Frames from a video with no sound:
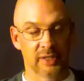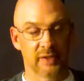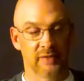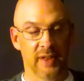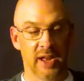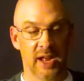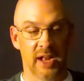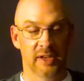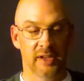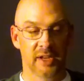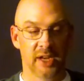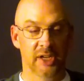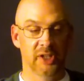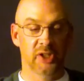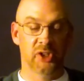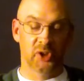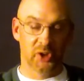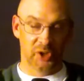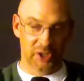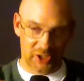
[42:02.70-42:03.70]
of that
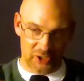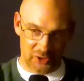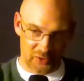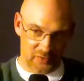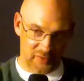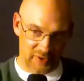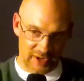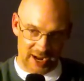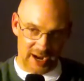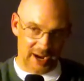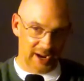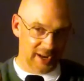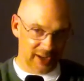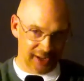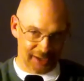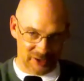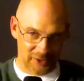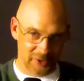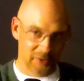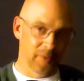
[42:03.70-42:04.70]
nature. You've
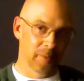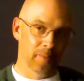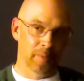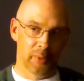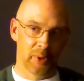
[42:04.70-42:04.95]
got to